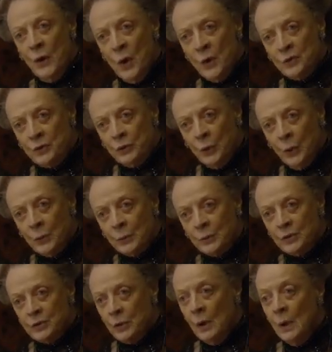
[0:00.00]
Dame Maggie
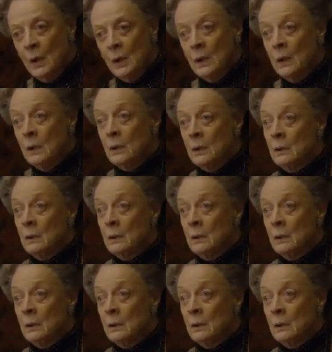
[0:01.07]
Smith, the actress who